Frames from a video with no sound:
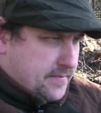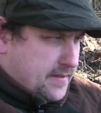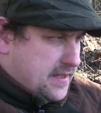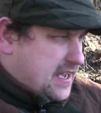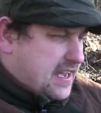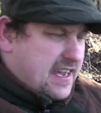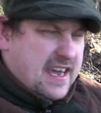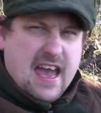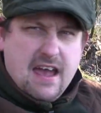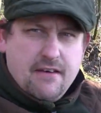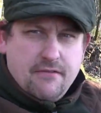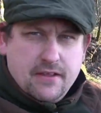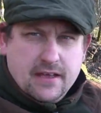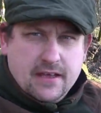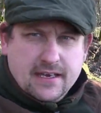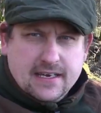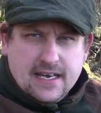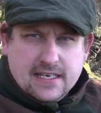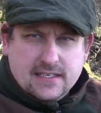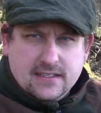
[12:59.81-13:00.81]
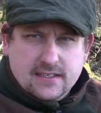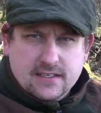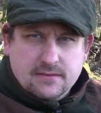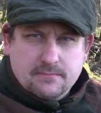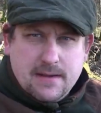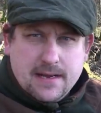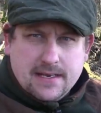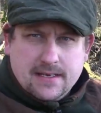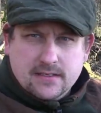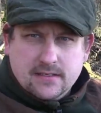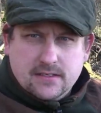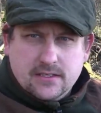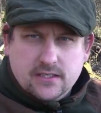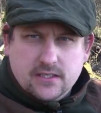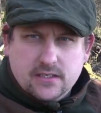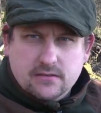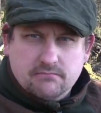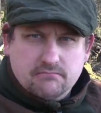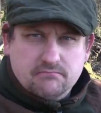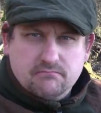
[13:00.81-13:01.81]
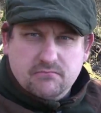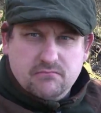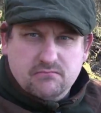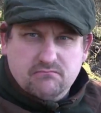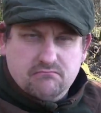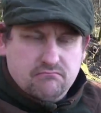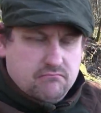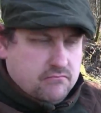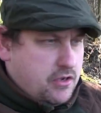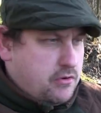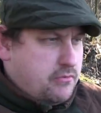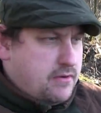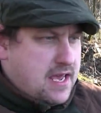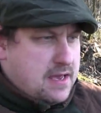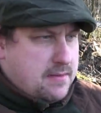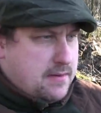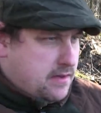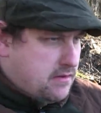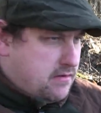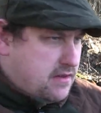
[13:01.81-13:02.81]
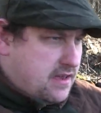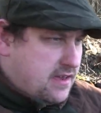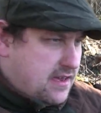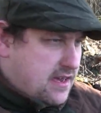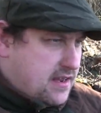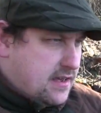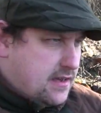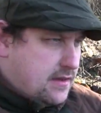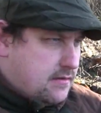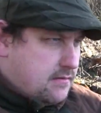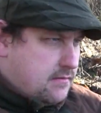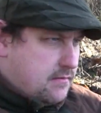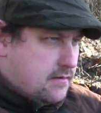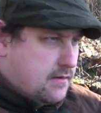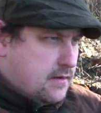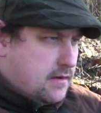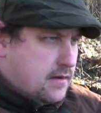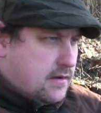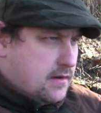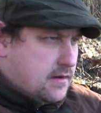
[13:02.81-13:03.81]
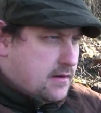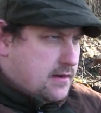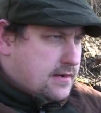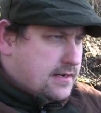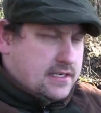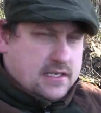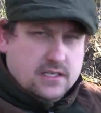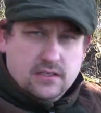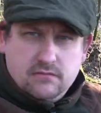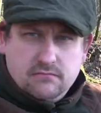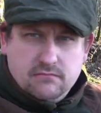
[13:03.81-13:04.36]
You can get everything, casters, maggots, you name it, you can get it, and it's